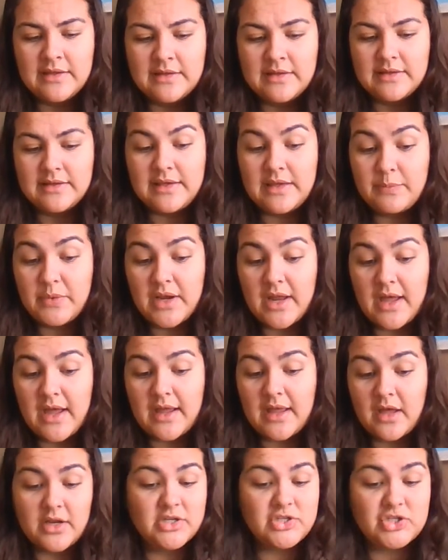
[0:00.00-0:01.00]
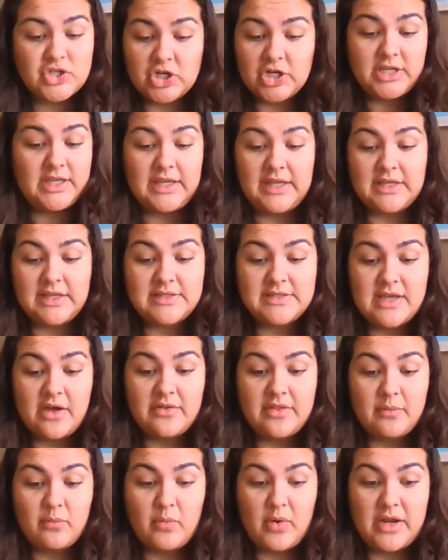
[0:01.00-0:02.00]
keep an eye on a turkey and tell
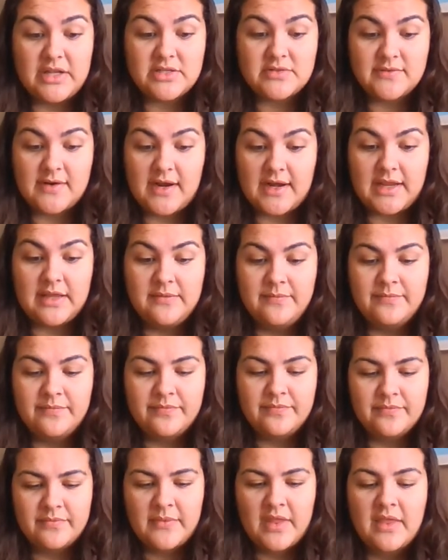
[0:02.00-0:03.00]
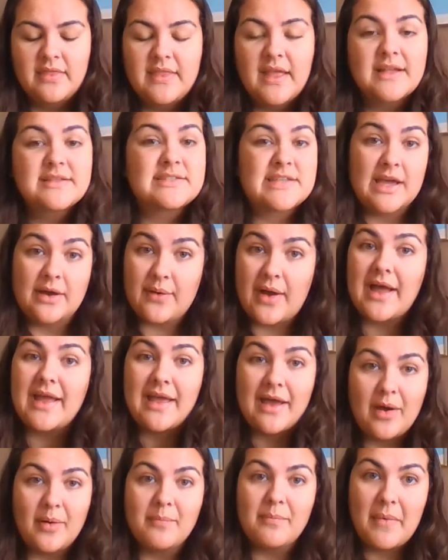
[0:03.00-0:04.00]
them when it's ready. That's how I
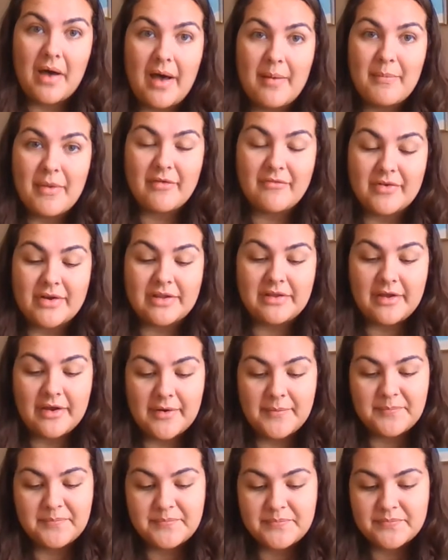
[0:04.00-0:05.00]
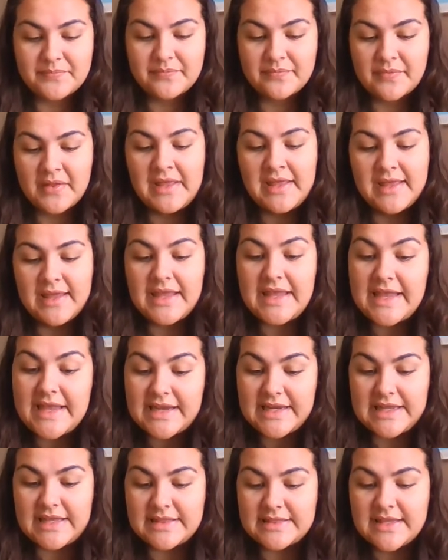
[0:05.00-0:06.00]
help Mom every year.
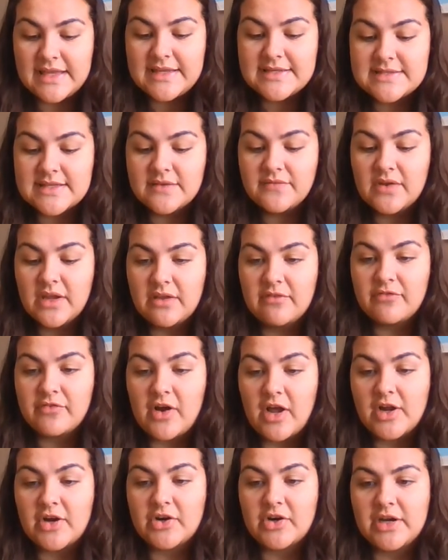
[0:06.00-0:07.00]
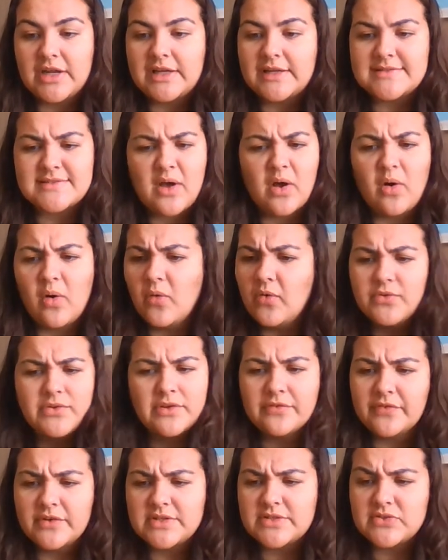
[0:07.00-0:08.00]
Annie, Thanksgiving in Frog Creek is a whole
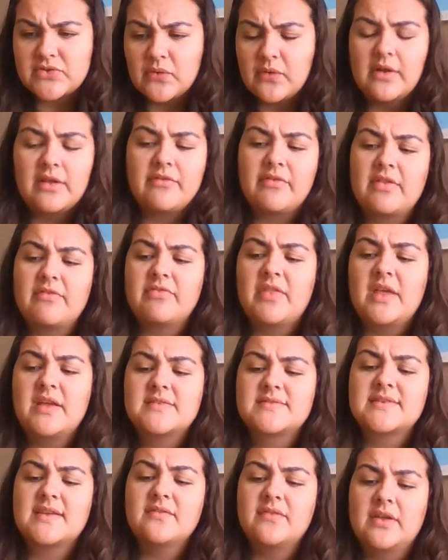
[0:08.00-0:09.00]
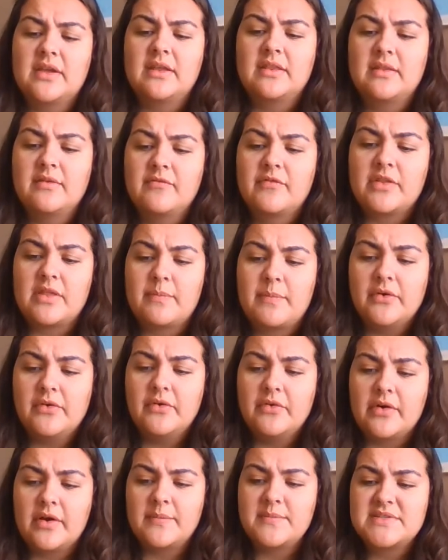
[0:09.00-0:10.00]
different story than Thanksgiving for the
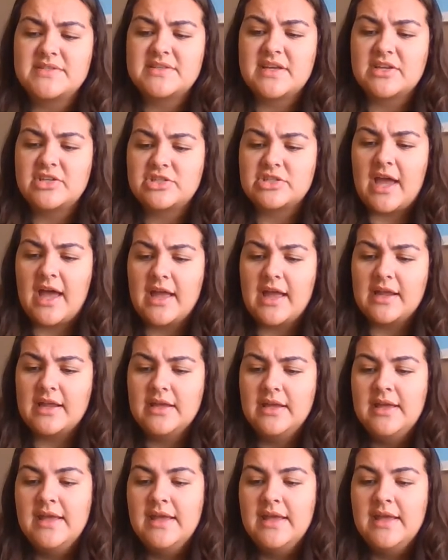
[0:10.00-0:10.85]
Pilgrims, said Jack.